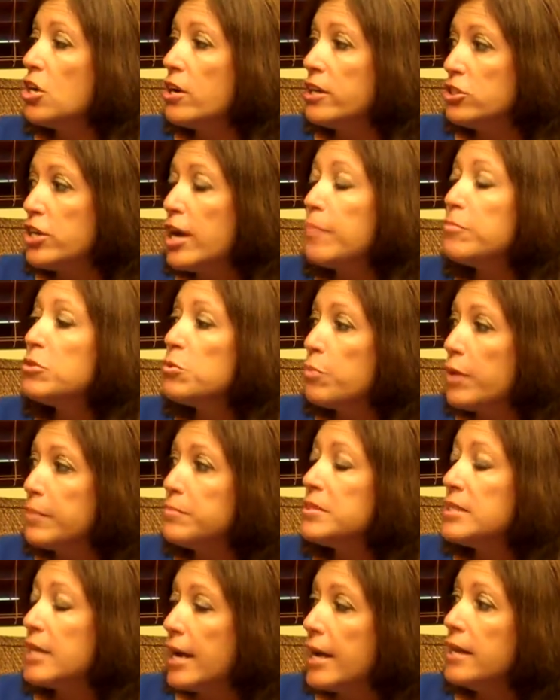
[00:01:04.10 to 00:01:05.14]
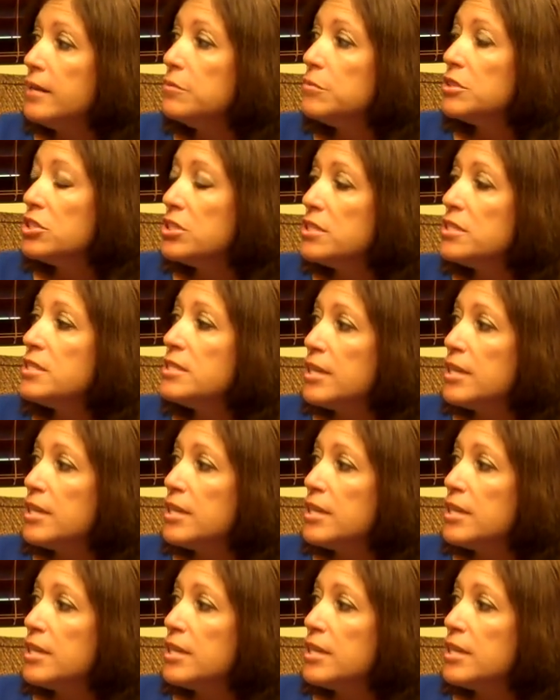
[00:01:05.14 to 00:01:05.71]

to our chapter website, which is